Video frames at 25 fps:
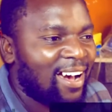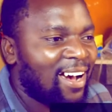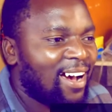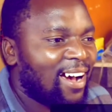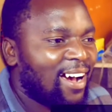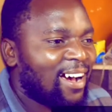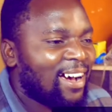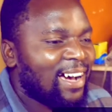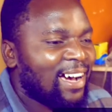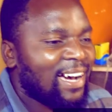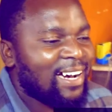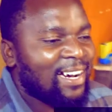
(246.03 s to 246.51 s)

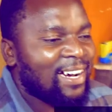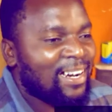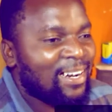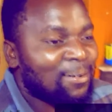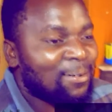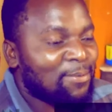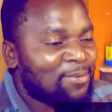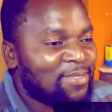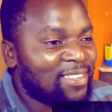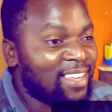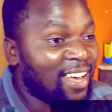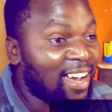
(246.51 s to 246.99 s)

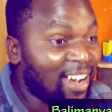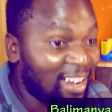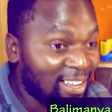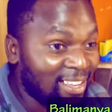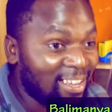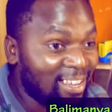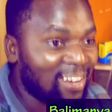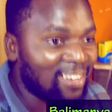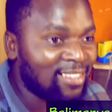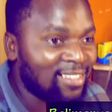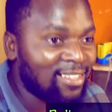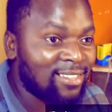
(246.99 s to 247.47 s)

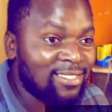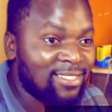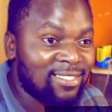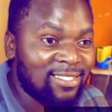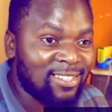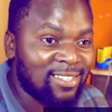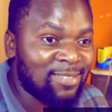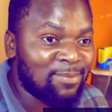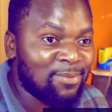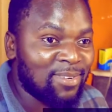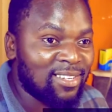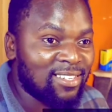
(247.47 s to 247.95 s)
That
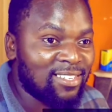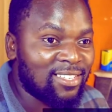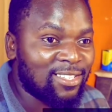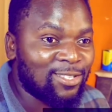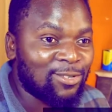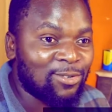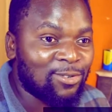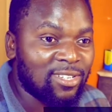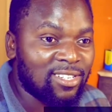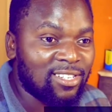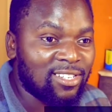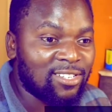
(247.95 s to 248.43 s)
statement
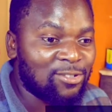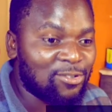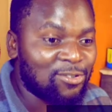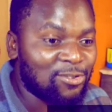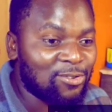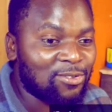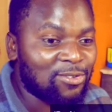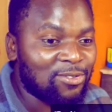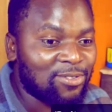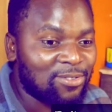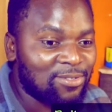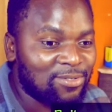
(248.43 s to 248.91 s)
is really
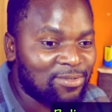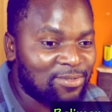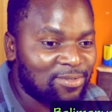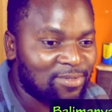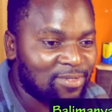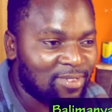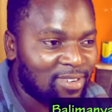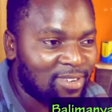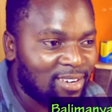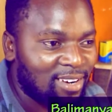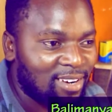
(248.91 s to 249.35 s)
true.